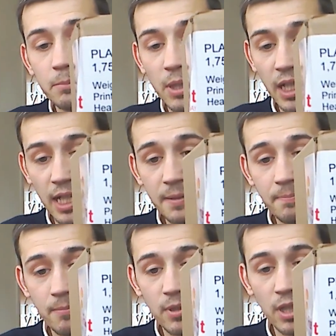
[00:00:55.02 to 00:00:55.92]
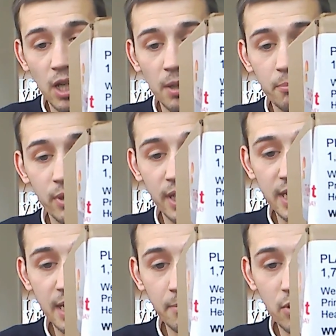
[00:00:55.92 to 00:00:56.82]
PLA uh, printing
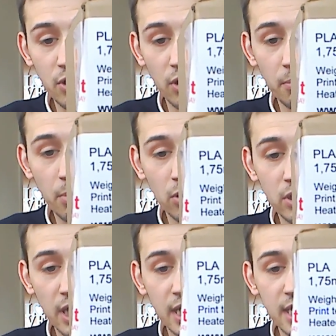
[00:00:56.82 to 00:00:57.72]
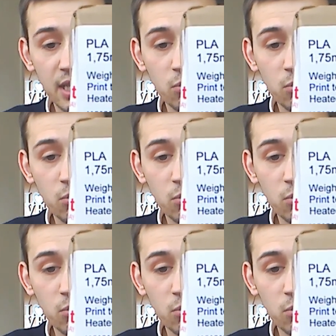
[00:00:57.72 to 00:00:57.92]
temperatures on the box there. It says